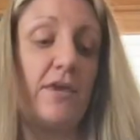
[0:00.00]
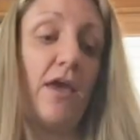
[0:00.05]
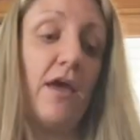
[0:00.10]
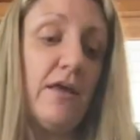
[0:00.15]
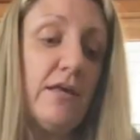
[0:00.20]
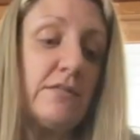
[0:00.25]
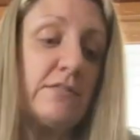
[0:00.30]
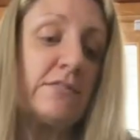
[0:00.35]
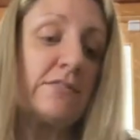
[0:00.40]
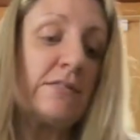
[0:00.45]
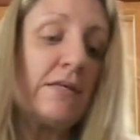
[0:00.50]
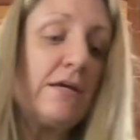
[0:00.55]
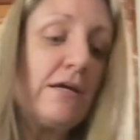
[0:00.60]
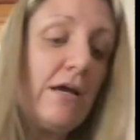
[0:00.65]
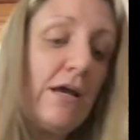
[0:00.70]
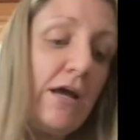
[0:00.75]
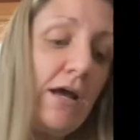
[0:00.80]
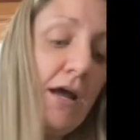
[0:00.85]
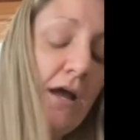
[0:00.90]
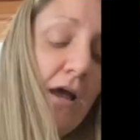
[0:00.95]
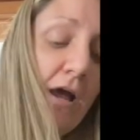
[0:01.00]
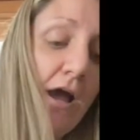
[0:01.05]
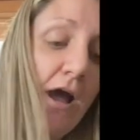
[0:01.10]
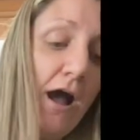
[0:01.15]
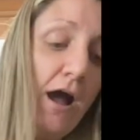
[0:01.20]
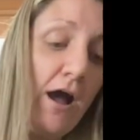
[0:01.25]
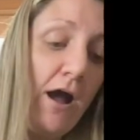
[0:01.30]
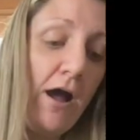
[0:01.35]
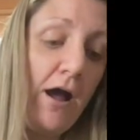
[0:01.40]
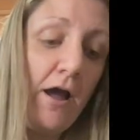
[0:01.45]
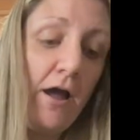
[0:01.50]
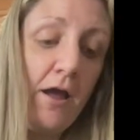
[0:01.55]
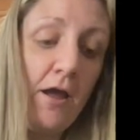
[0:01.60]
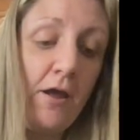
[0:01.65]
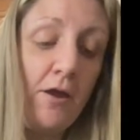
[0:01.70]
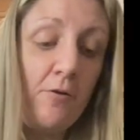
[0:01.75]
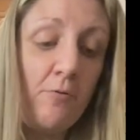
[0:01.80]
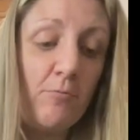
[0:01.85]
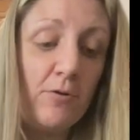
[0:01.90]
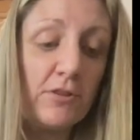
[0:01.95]
yes,
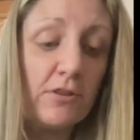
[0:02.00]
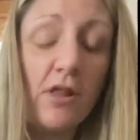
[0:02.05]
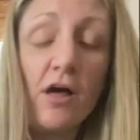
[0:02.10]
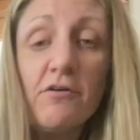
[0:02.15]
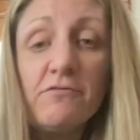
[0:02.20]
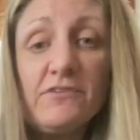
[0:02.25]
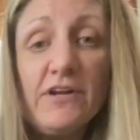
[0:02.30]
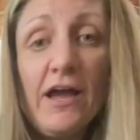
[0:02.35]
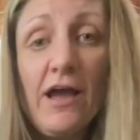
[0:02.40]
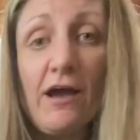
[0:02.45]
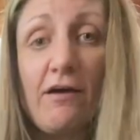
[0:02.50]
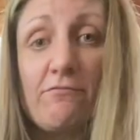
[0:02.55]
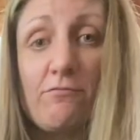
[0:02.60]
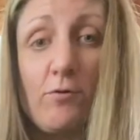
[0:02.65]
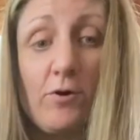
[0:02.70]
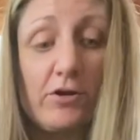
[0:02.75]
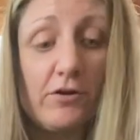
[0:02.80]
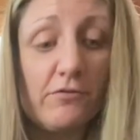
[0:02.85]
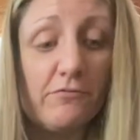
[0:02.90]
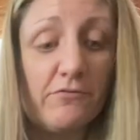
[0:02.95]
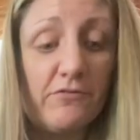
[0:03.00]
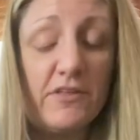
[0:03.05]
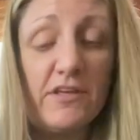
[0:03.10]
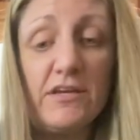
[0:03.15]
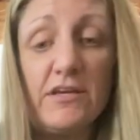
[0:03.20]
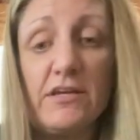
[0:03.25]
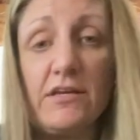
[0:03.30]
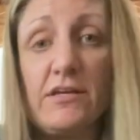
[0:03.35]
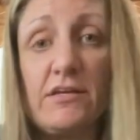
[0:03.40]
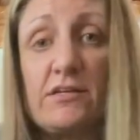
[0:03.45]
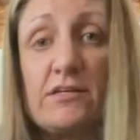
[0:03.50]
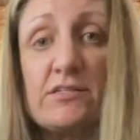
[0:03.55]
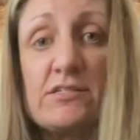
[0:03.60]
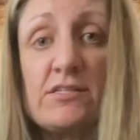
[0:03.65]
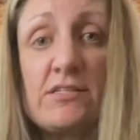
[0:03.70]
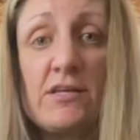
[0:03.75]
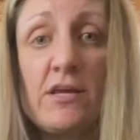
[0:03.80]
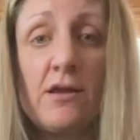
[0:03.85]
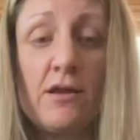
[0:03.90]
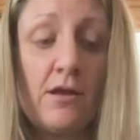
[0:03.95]
I would love to have one of
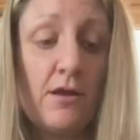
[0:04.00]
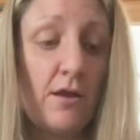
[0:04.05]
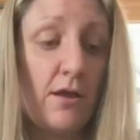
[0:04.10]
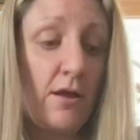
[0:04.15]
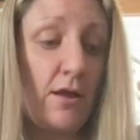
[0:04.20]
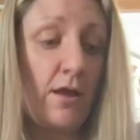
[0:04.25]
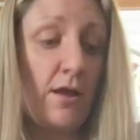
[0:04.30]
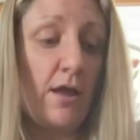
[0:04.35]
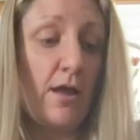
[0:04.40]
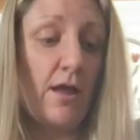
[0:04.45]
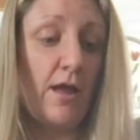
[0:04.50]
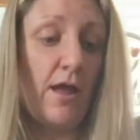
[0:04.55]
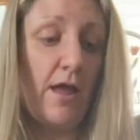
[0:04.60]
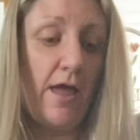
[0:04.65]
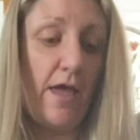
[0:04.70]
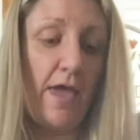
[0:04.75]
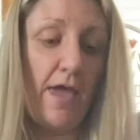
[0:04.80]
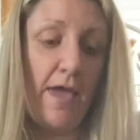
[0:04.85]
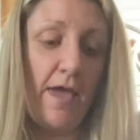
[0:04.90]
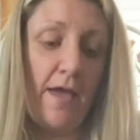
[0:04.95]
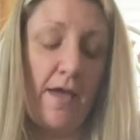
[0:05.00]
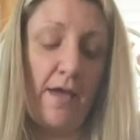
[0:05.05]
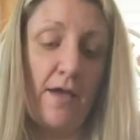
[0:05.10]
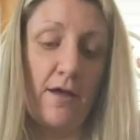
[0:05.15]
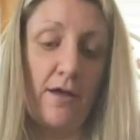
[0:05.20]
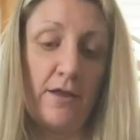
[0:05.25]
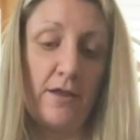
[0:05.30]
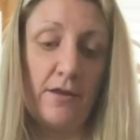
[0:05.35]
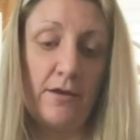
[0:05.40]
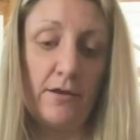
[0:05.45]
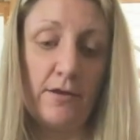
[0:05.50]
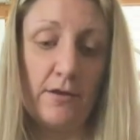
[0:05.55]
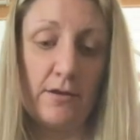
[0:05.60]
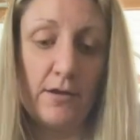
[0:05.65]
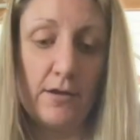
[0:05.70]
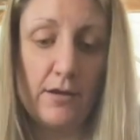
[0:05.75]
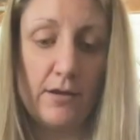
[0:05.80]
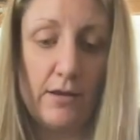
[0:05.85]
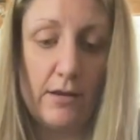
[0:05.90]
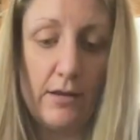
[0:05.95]
these.
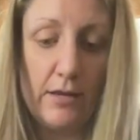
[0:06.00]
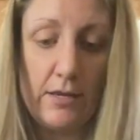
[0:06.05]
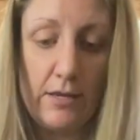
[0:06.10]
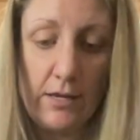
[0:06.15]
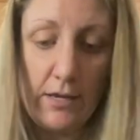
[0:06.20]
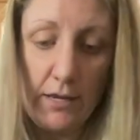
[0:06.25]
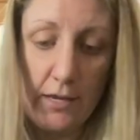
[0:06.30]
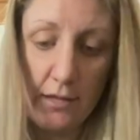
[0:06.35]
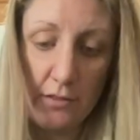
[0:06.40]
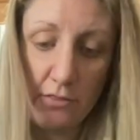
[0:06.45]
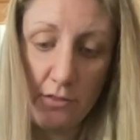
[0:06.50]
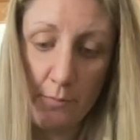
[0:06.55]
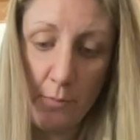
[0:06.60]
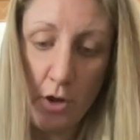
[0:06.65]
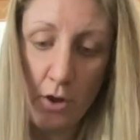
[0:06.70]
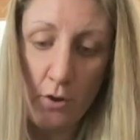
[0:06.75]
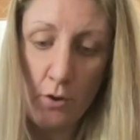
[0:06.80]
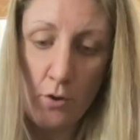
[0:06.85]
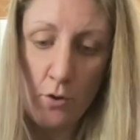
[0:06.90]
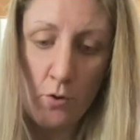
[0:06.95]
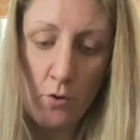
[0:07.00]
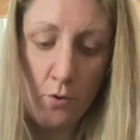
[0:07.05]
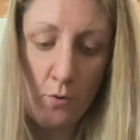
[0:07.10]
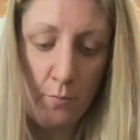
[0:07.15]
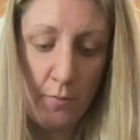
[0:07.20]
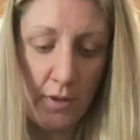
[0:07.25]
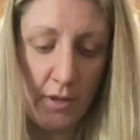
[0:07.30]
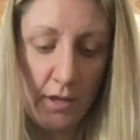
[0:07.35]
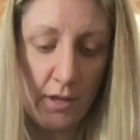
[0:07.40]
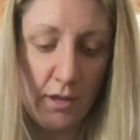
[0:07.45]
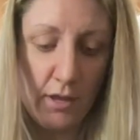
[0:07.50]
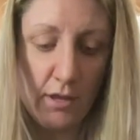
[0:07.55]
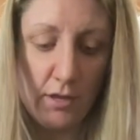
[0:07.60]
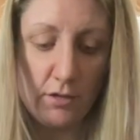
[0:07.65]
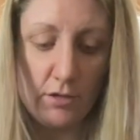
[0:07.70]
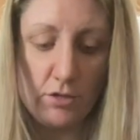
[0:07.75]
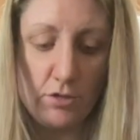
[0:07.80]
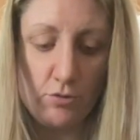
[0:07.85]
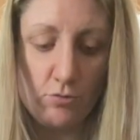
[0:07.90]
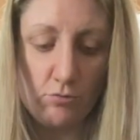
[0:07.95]
And you get them home
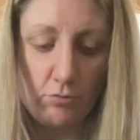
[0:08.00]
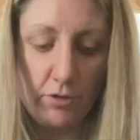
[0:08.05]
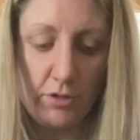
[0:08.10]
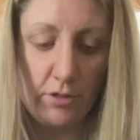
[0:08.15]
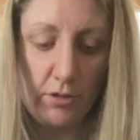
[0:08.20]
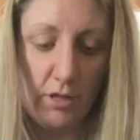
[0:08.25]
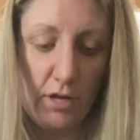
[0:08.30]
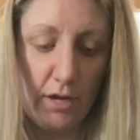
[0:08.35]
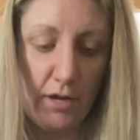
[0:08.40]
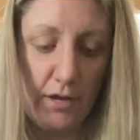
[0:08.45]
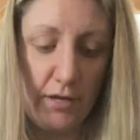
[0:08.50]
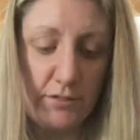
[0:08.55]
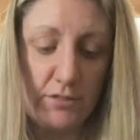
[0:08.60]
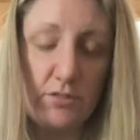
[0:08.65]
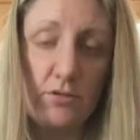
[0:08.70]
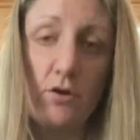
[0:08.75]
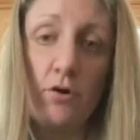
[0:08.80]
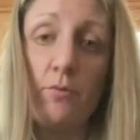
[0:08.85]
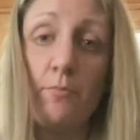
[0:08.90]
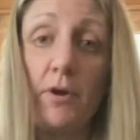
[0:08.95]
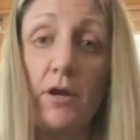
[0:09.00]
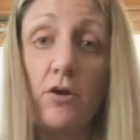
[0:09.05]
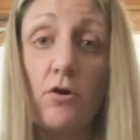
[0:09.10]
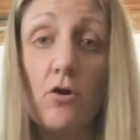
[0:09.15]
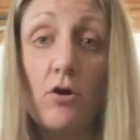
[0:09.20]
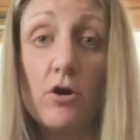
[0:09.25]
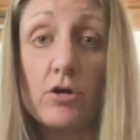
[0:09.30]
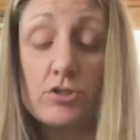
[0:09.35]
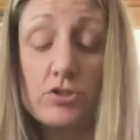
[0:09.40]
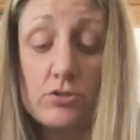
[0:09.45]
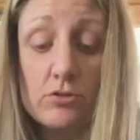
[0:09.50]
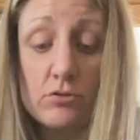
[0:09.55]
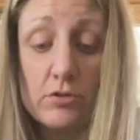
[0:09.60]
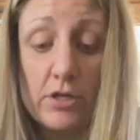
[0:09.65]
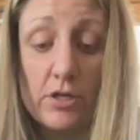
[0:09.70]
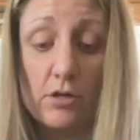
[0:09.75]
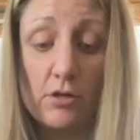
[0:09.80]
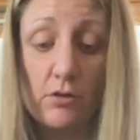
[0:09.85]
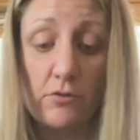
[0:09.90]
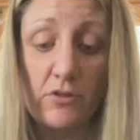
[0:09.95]
and you realize, oh my gosh, look
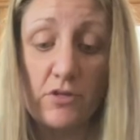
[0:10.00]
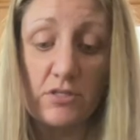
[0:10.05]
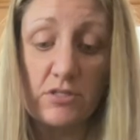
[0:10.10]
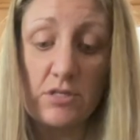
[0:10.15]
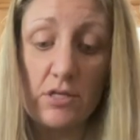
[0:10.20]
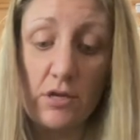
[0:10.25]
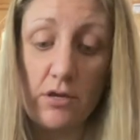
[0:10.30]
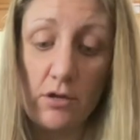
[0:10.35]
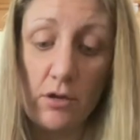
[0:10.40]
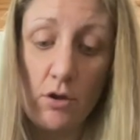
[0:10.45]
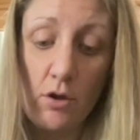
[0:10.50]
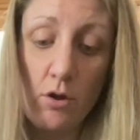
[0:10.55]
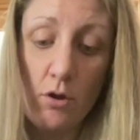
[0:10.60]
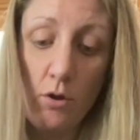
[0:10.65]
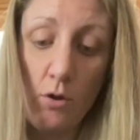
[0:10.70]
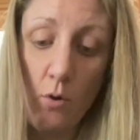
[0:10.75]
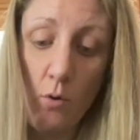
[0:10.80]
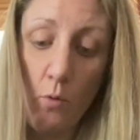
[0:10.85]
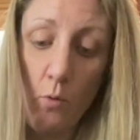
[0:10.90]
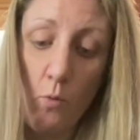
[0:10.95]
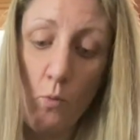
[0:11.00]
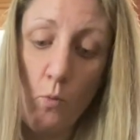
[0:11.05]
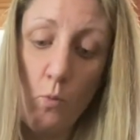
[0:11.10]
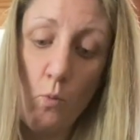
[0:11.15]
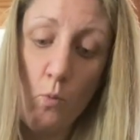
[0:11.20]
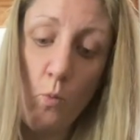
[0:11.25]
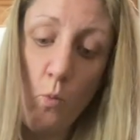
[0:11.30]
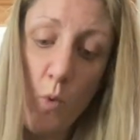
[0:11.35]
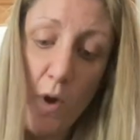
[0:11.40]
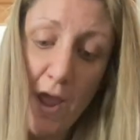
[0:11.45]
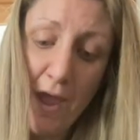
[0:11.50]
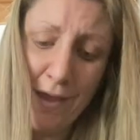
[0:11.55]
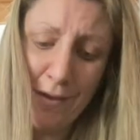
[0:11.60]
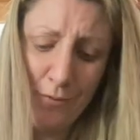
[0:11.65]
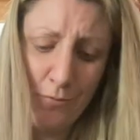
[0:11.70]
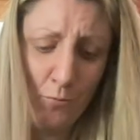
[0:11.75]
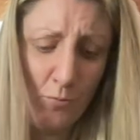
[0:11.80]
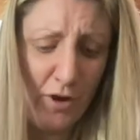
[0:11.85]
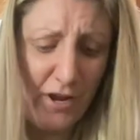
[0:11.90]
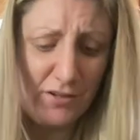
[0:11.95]
at this like
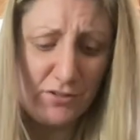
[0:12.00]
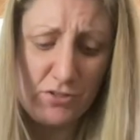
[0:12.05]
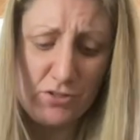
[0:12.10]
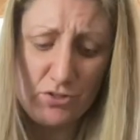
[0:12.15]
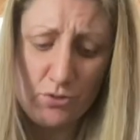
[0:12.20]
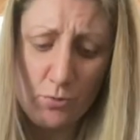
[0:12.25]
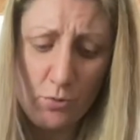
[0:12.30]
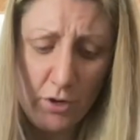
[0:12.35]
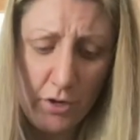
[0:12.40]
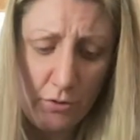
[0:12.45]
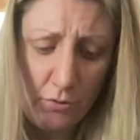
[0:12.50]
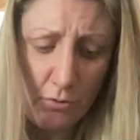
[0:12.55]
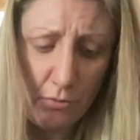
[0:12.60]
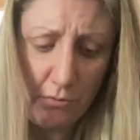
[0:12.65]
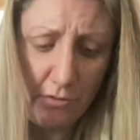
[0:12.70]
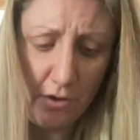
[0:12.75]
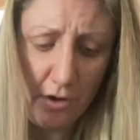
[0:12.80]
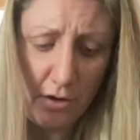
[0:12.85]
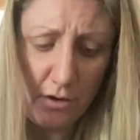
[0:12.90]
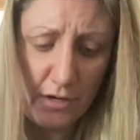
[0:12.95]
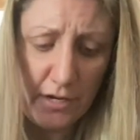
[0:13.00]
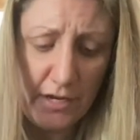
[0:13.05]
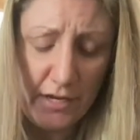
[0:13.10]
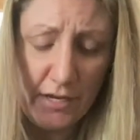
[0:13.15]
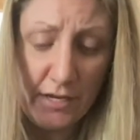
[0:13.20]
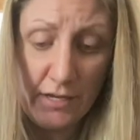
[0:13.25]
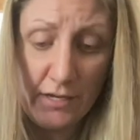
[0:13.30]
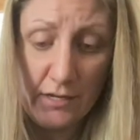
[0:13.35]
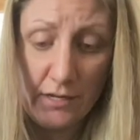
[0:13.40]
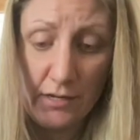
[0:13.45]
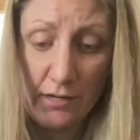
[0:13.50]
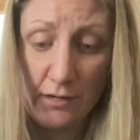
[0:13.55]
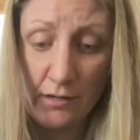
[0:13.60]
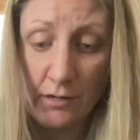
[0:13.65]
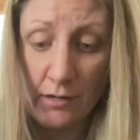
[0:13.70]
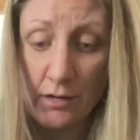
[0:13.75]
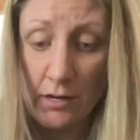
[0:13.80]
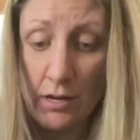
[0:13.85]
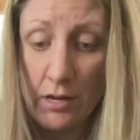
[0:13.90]
wet soil they're in. And